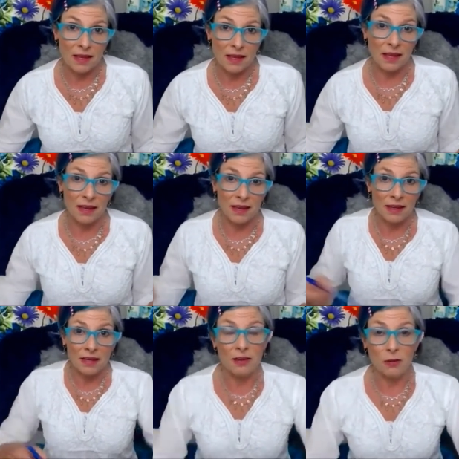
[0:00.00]
And you
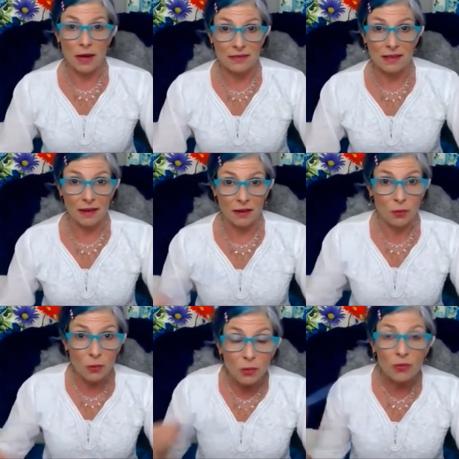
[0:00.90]
know, as I got
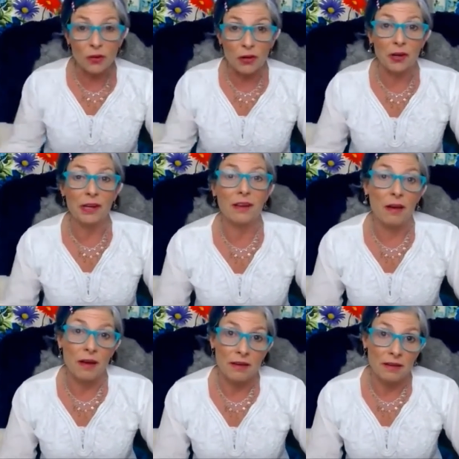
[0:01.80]
older, it
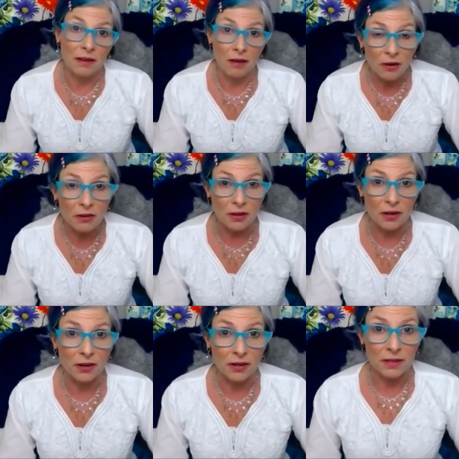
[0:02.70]
got
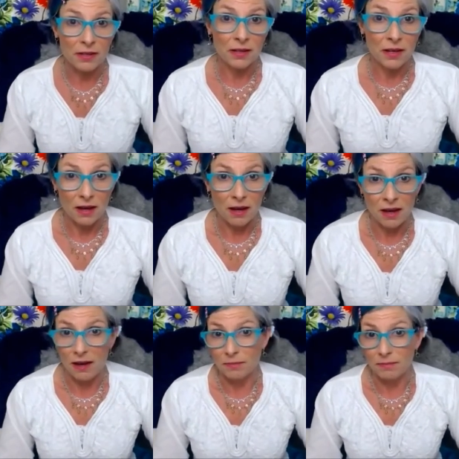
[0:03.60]
harder
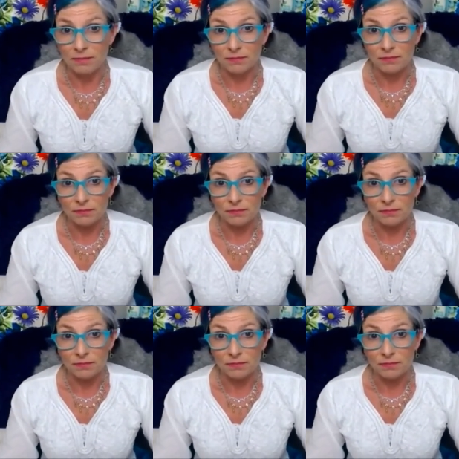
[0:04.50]
um,